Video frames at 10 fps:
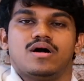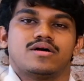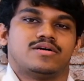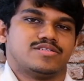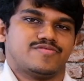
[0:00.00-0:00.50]

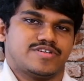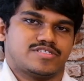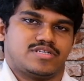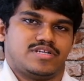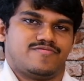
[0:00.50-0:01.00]

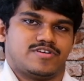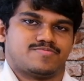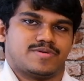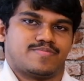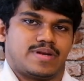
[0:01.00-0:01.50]
Conservation
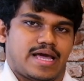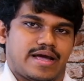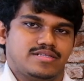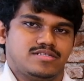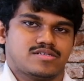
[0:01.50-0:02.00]
investment
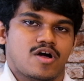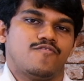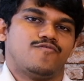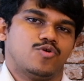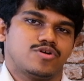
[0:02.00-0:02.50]
plans
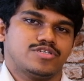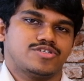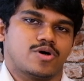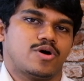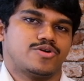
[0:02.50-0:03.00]

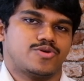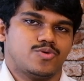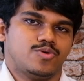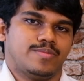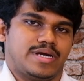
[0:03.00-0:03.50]
focus on
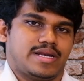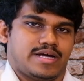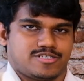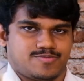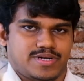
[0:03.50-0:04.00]
two main
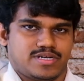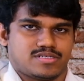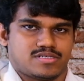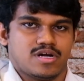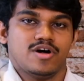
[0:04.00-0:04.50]
aspects.